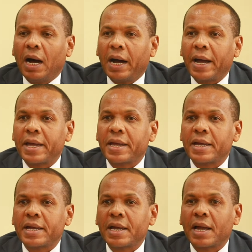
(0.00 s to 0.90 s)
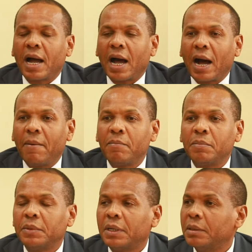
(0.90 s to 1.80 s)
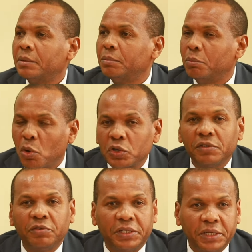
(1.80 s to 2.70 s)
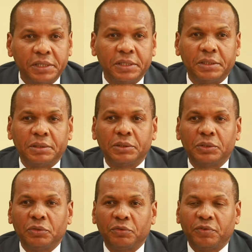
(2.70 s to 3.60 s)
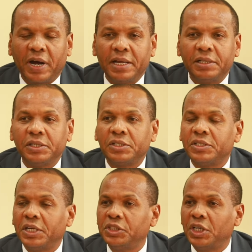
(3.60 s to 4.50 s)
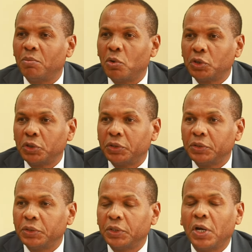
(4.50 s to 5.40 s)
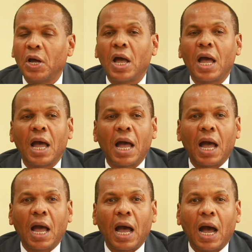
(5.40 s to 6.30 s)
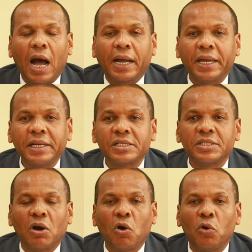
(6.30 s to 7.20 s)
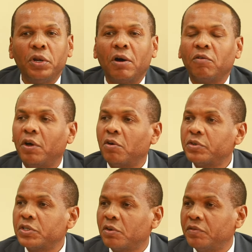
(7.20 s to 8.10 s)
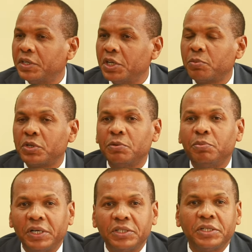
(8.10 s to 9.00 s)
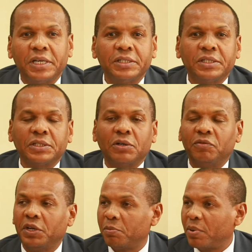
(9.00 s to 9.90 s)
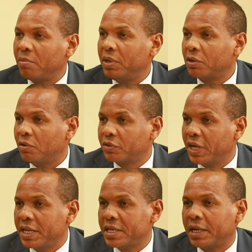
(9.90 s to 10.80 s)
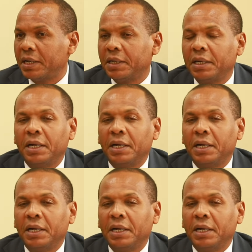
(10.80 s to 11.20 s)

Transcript: I am motivated to file this censure motion against the holder of the office of the Deputy President of the Republic of Kenya